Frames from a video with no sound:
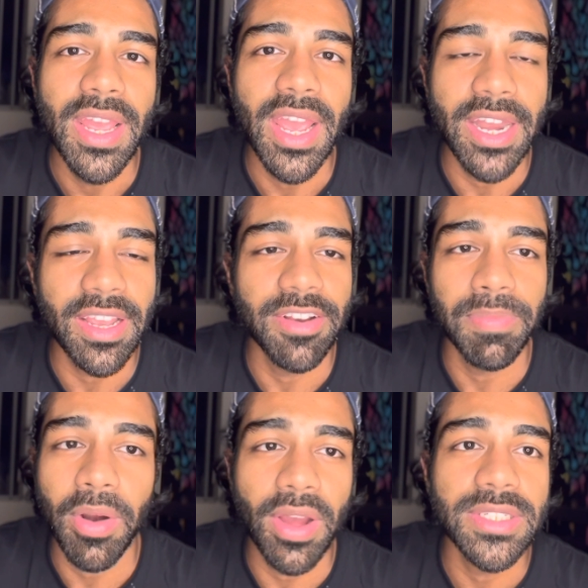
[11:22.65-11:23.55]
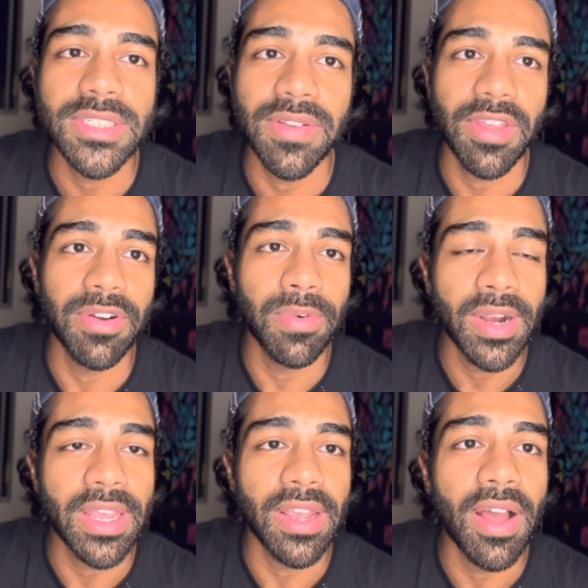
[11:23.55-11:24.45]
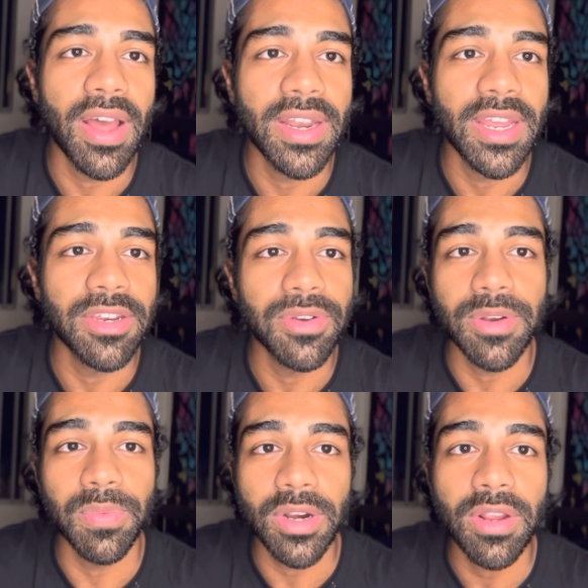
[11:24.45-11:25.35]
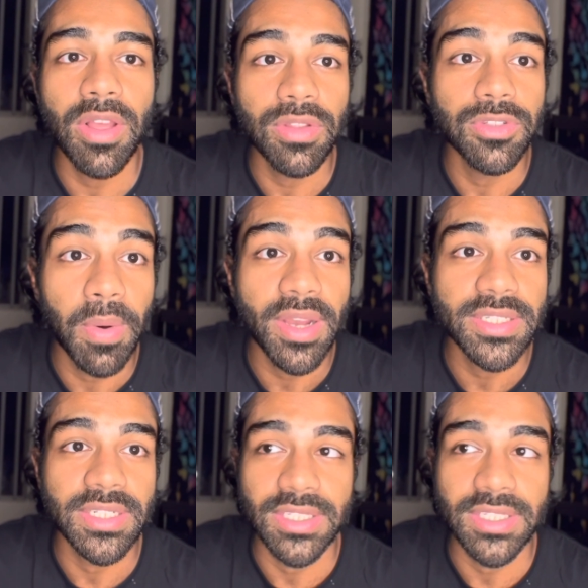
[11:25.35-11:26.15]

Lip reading: any kind of projects if they're working on, and you can work on those projects.